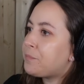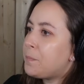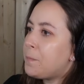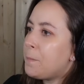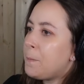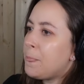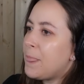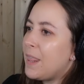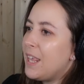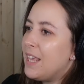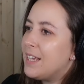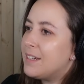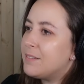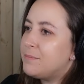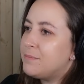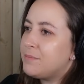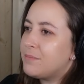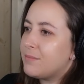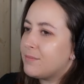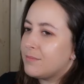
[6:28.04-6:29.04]

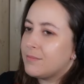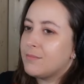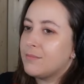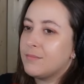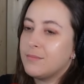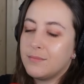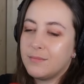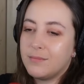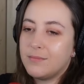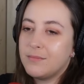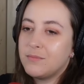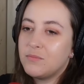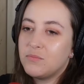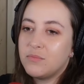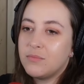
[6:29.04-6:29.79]
(no one is talking)